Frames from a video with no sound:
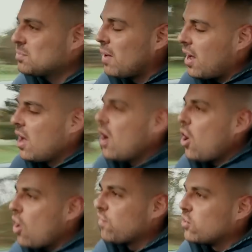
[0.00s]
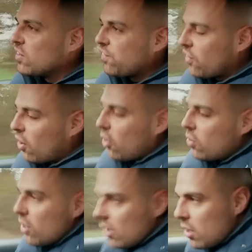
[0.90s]
But hover on the throttle,
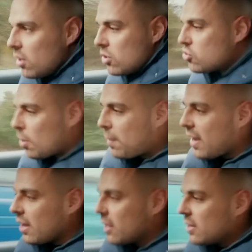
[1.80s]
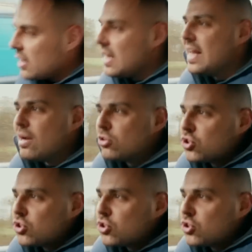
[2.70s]
drop it, little